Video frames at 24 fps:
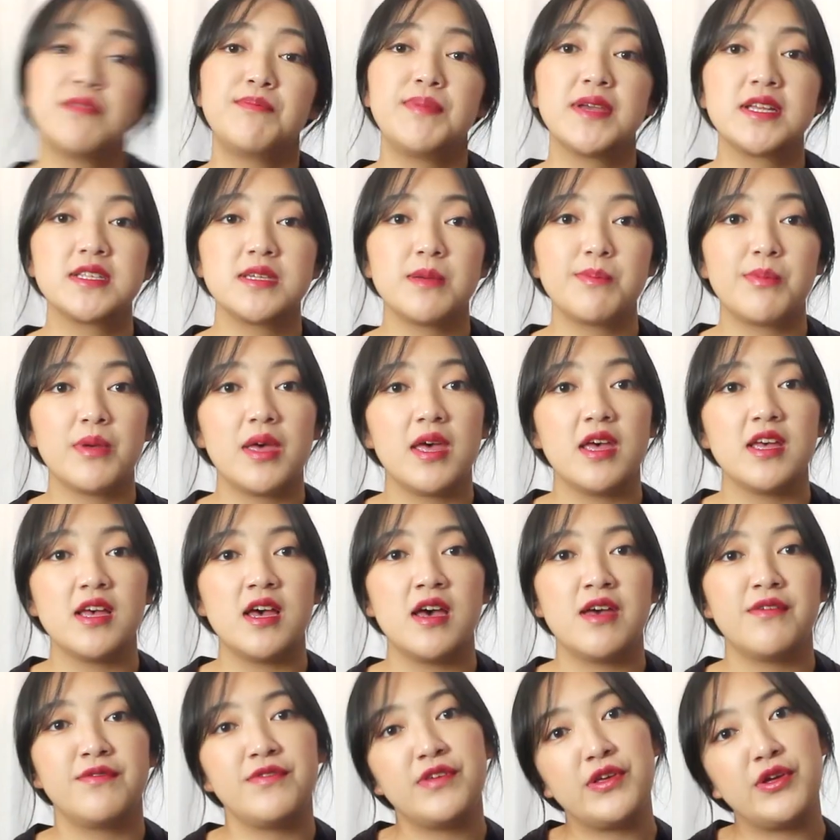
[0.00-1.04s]
I picked up
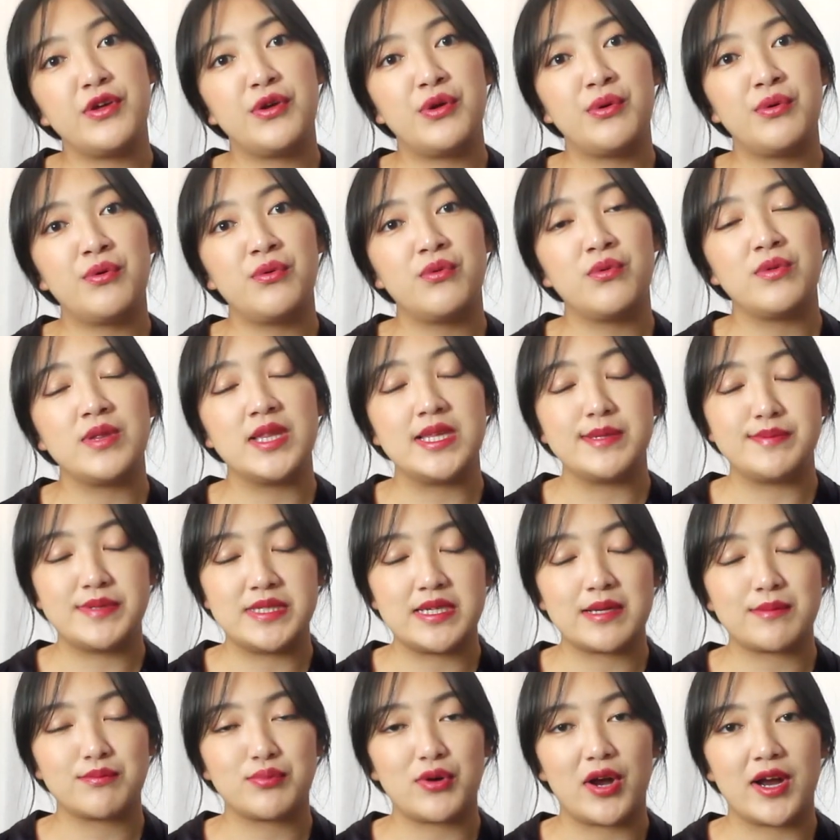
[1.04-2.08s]
a few
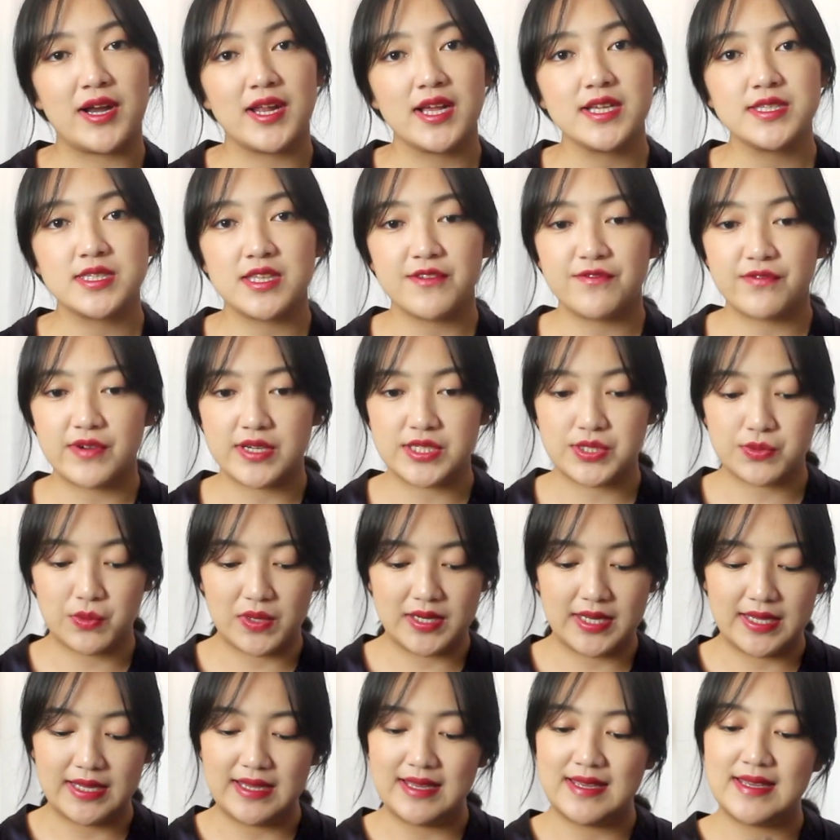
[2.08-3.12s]
lipstick products. The first
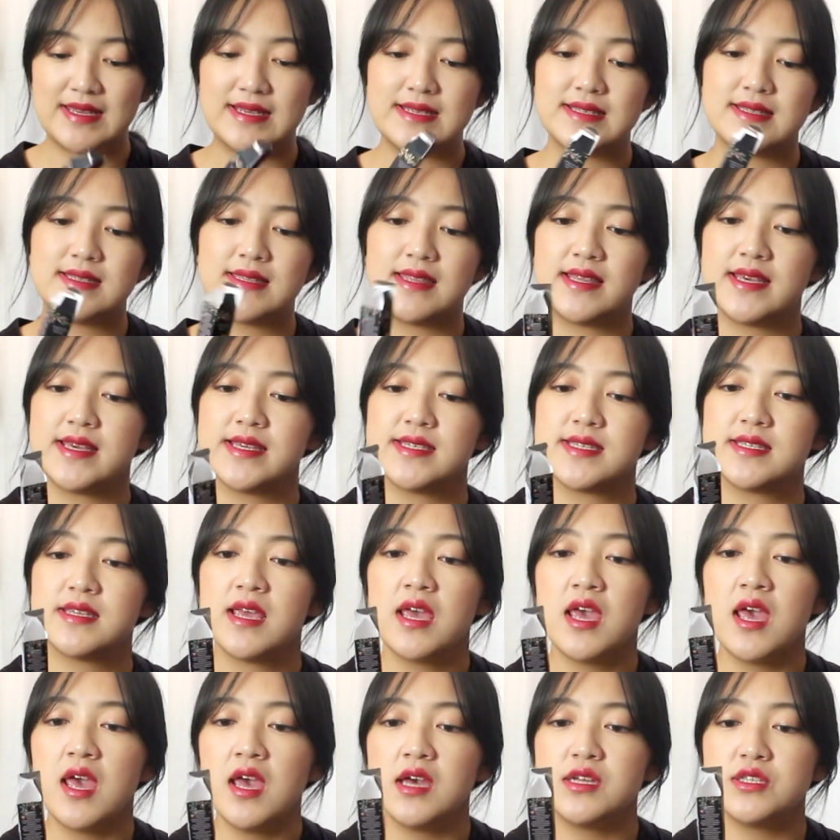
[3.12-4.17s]
one is this
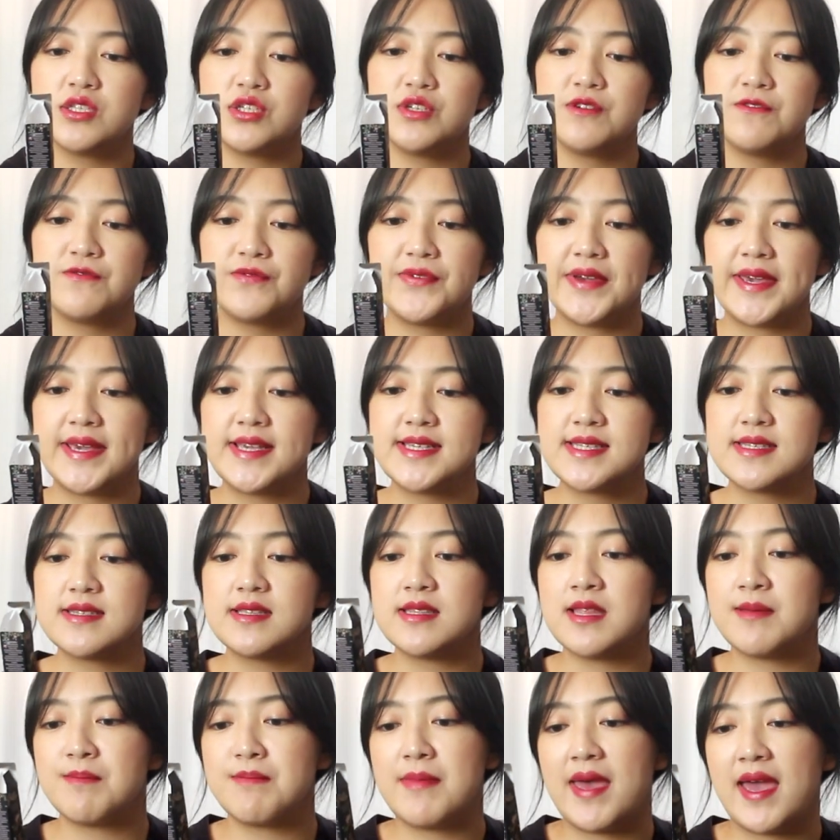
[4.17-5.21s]
Too Faced
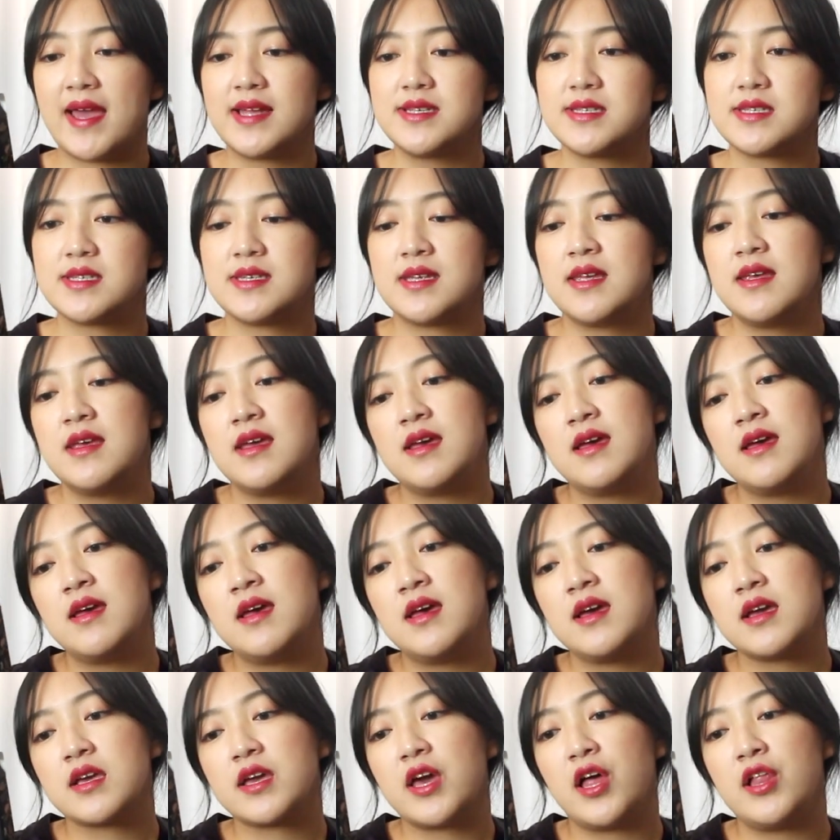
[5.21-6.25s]
La Matte
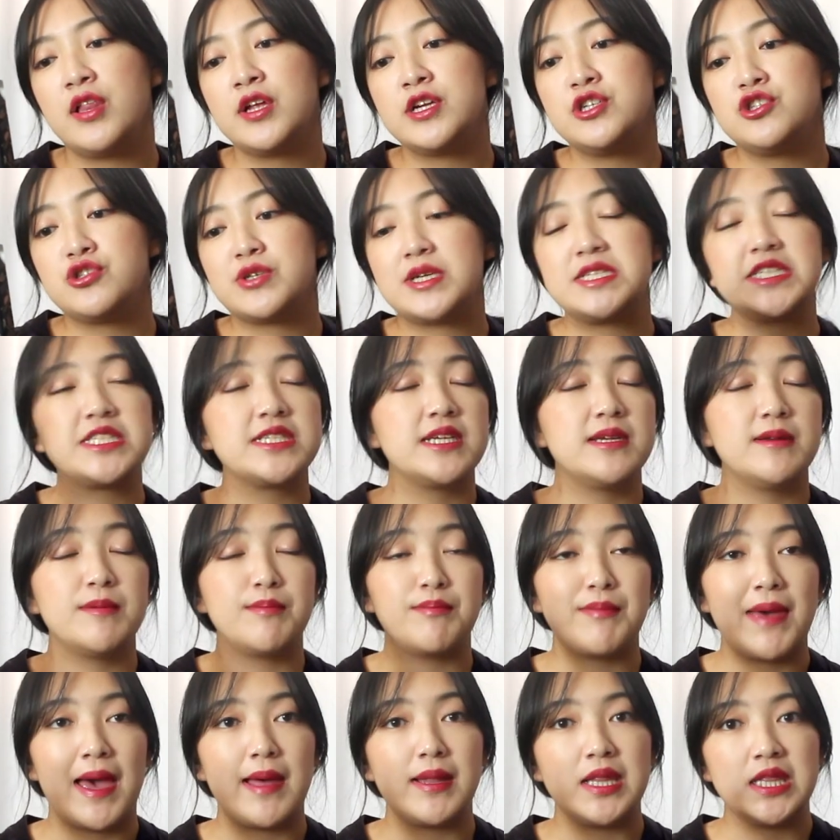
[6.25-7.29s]
Color Drenched
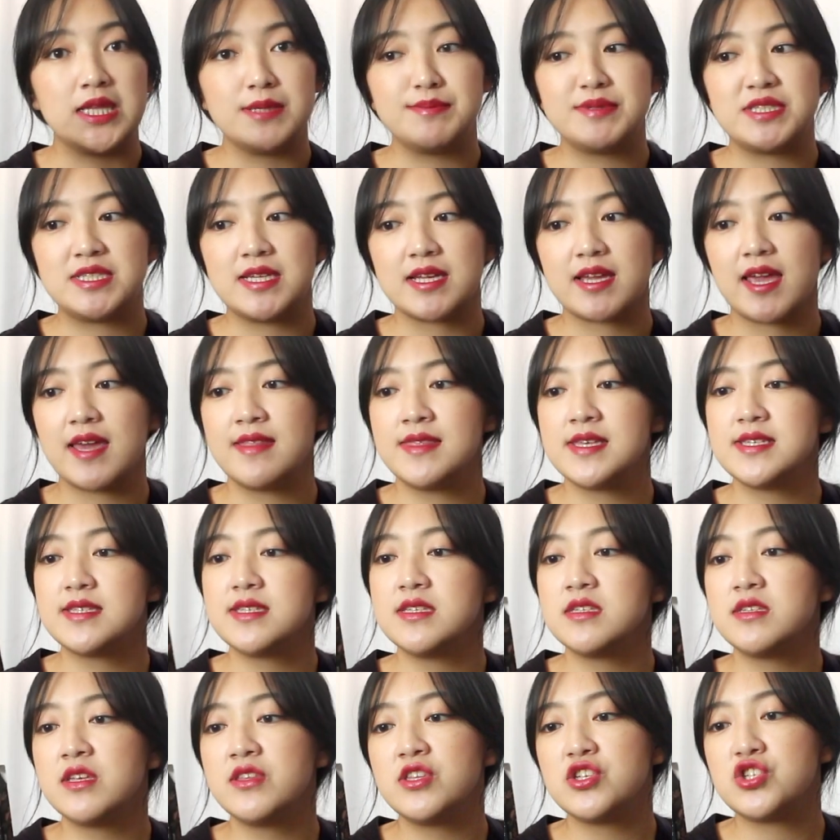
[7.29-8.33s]
Matte Lipstick. And this
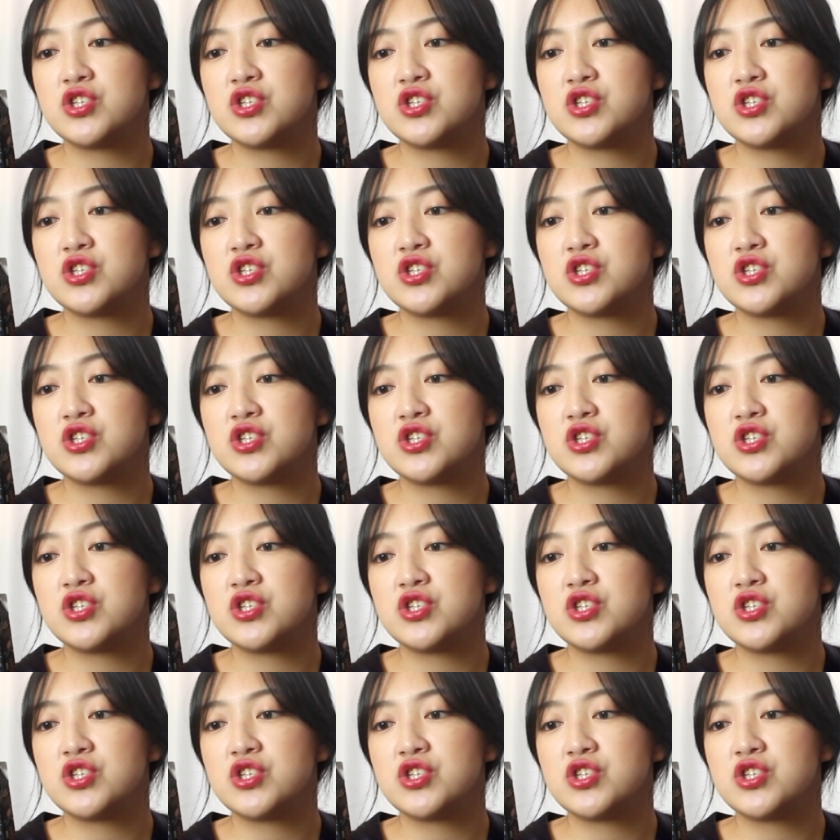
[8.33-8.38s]
is in